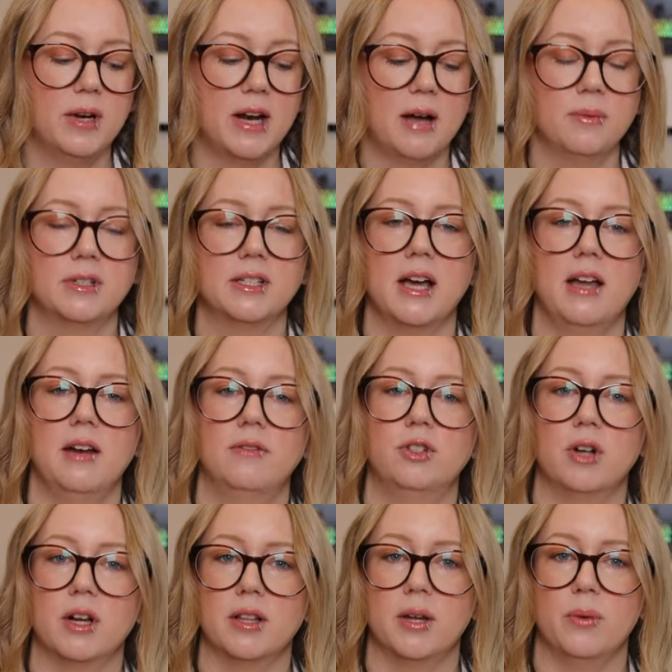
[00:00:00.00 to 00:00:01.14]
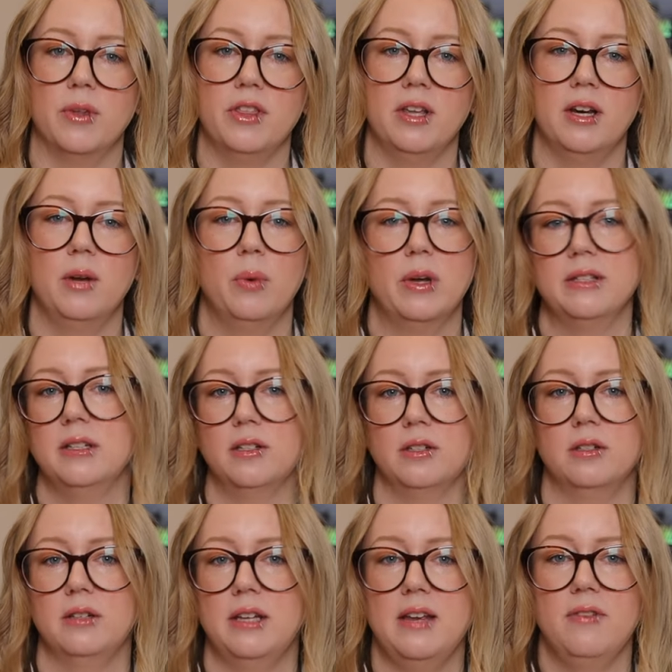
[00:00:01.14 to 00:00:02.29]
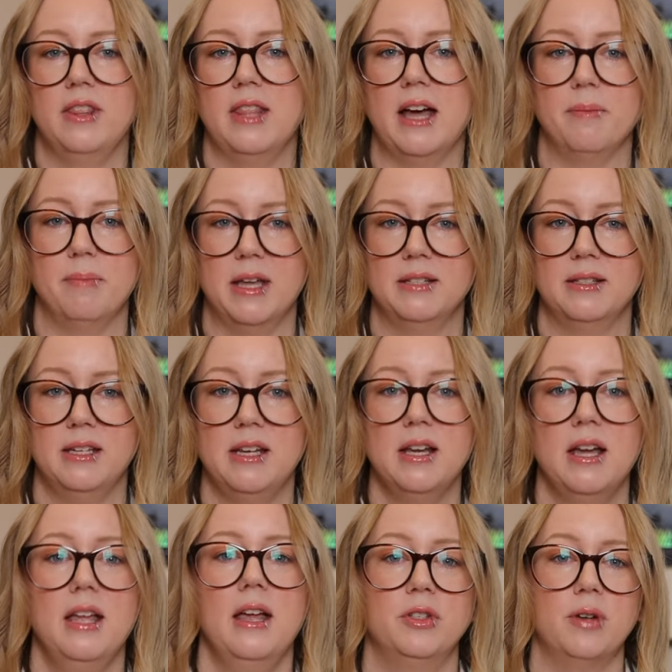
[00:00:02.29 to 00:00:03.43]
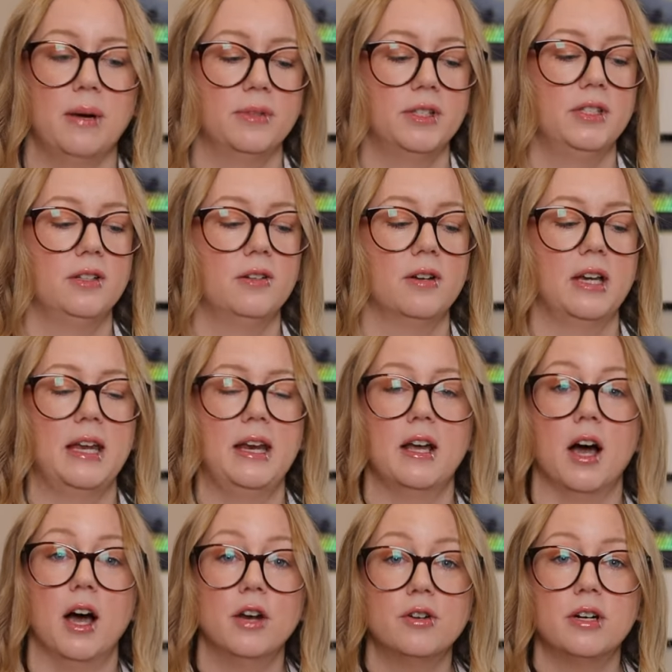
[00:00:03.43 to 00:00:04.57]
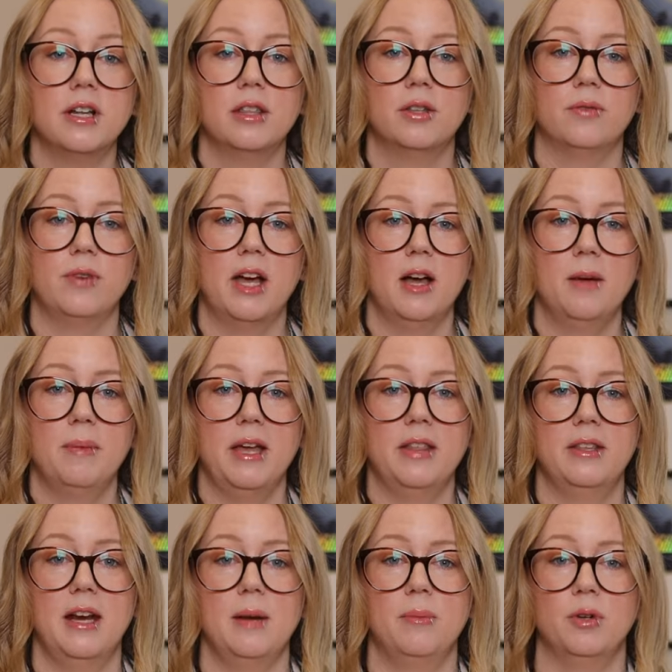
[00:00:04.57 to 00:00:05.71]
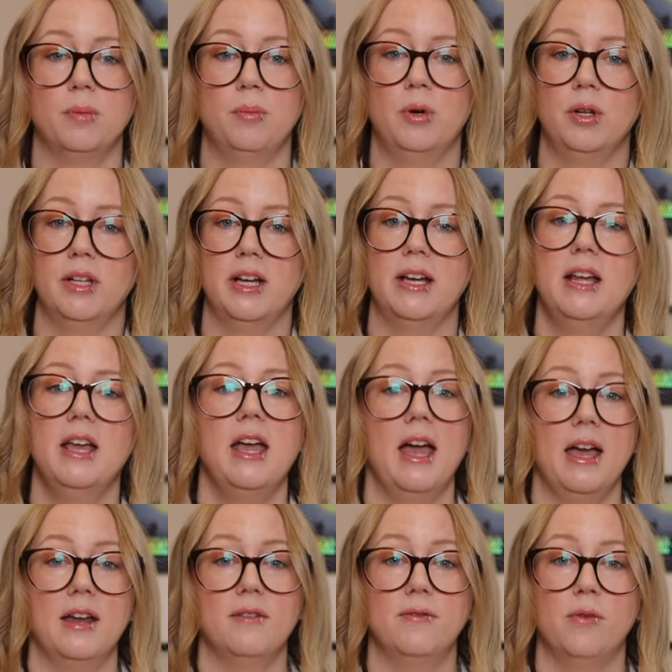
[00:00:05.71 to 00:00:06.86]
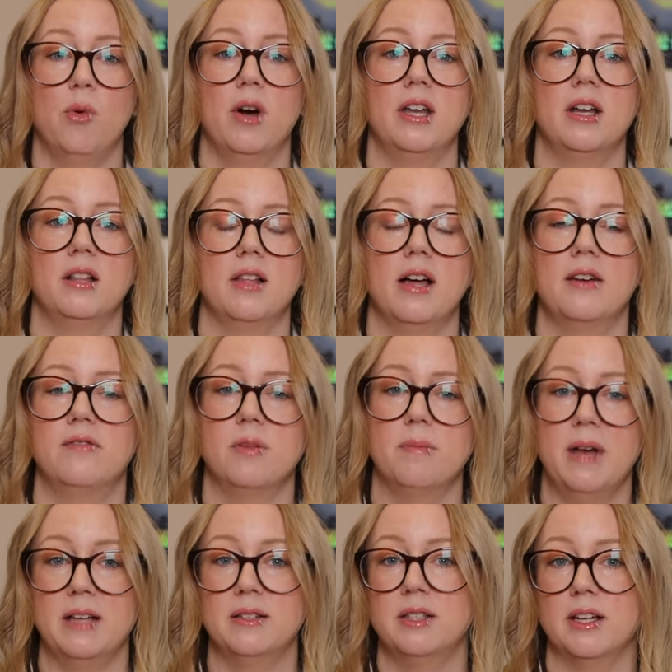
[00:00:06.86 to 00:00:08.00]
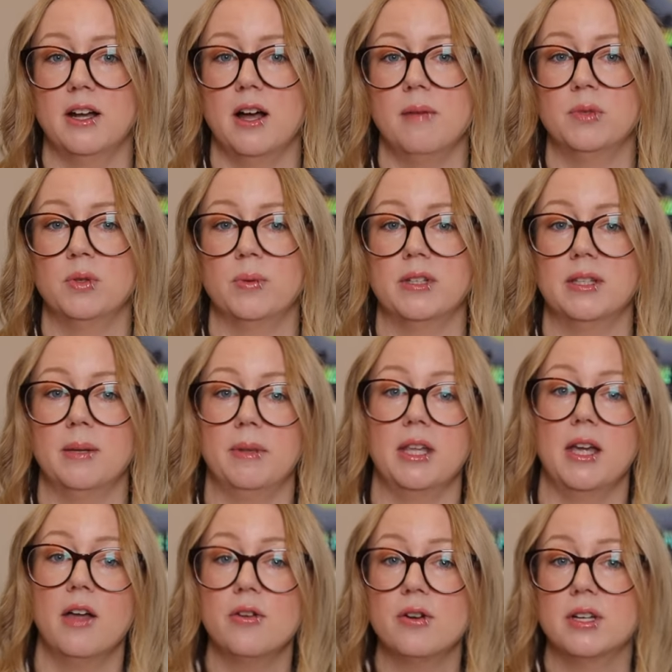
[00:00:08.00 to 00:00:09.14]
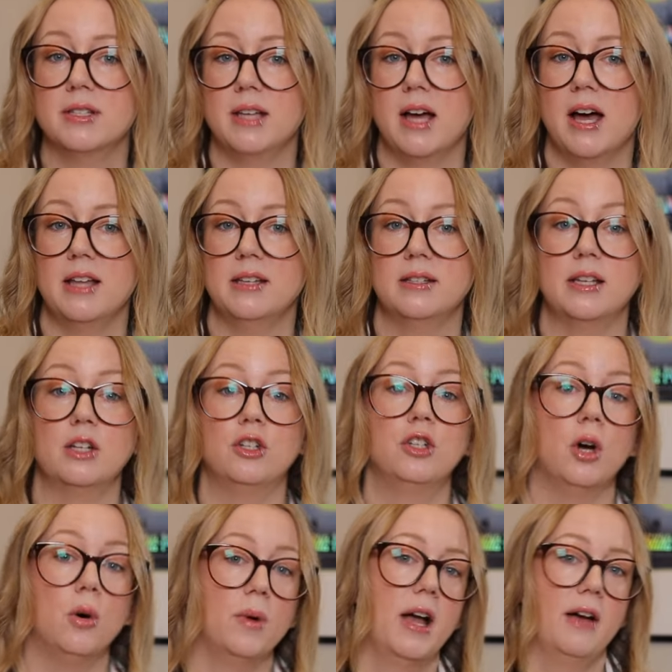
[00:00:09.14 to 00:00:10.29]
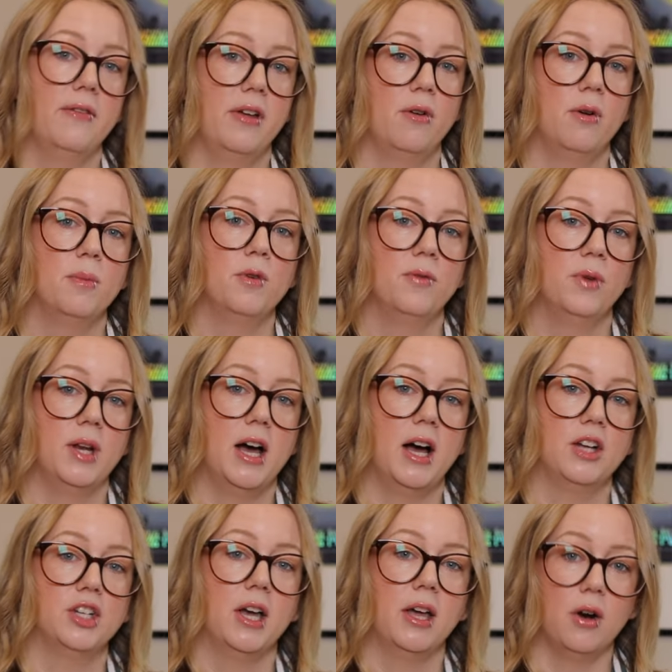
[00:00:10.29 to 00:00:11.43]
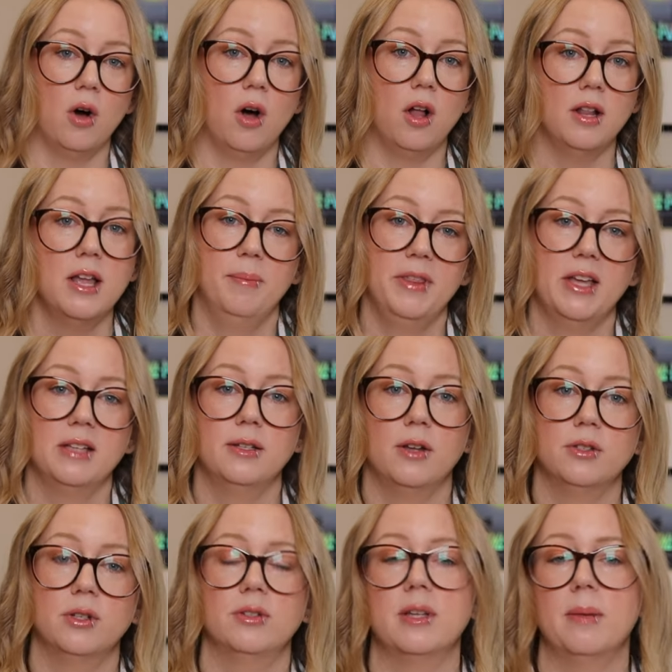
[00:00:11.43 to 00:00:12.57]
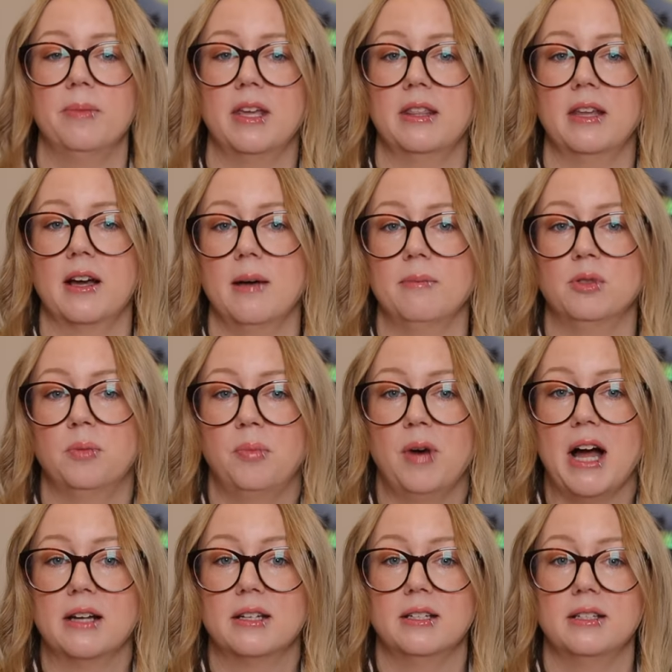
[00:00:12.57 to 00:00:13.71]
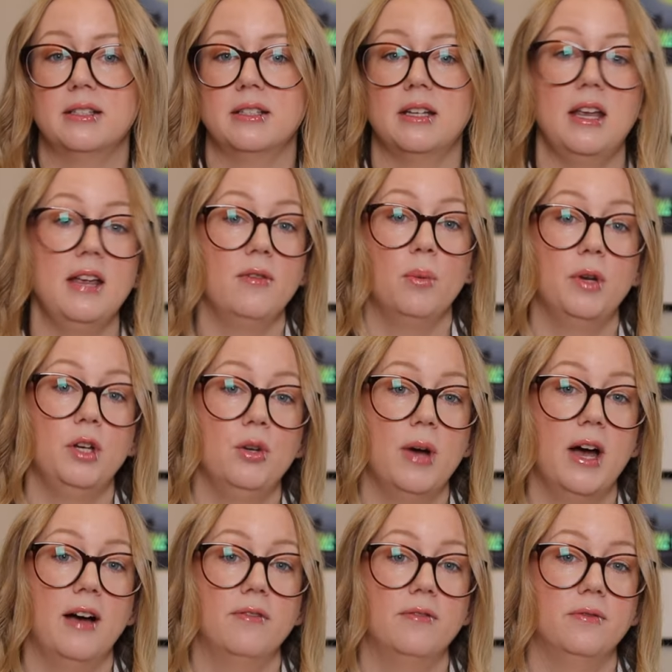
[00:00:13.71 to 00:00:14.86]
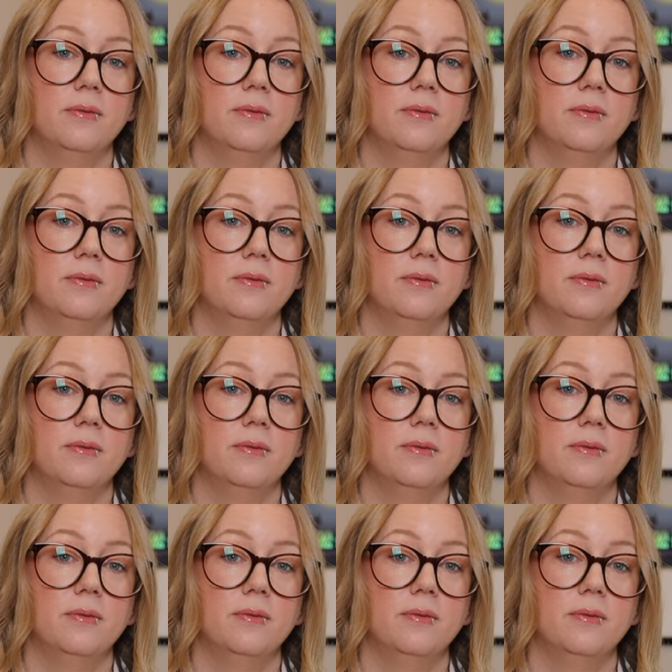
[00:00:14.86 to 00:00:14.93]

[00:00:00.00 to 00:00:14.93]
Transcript: when I was kind of struggling with it, it wasn't even that messy. So I was still getting underneath the rim and then able to pull it and avoid a lot of the mess that comes with some of the other designs that don't have a removal notch at all. But that's also something that comes with practice. Even when you have